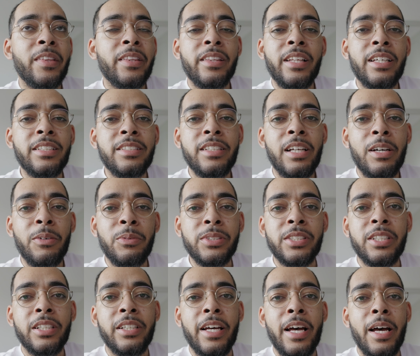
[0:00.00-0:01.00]
that's not what's
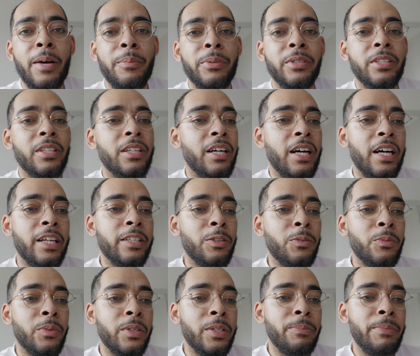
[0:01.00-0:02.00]
going to happen. I
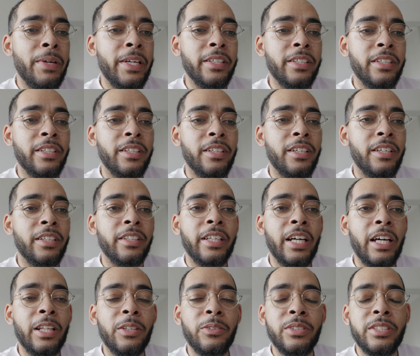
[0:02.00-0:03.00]
don't want to make a
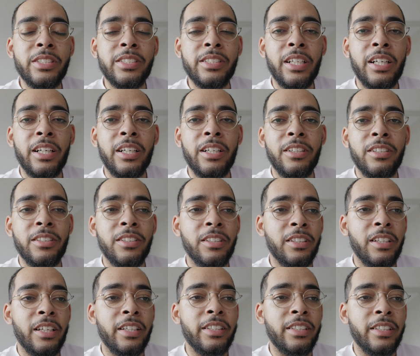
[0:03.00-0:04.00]
gallery style,
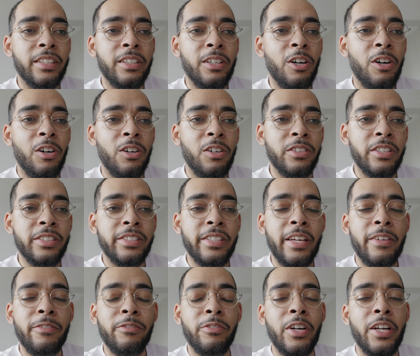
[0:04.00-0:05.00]
like all the
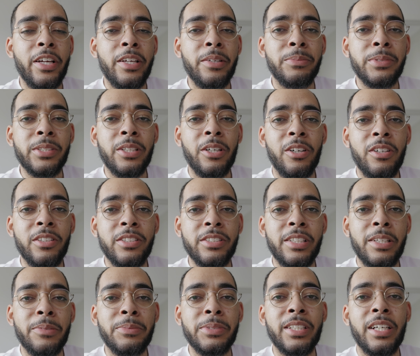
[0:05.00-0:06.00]
same frames, all the
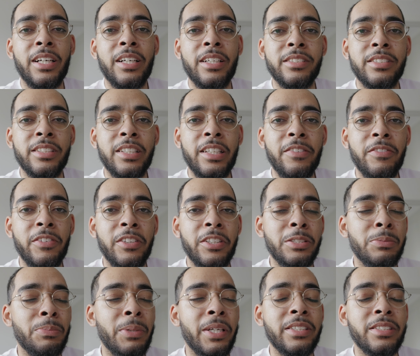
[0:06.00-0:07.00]
same size, evenly
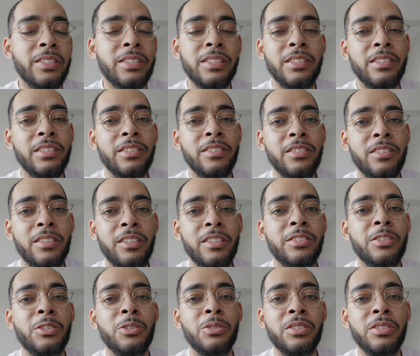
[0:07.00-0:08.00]
spaced. It looks too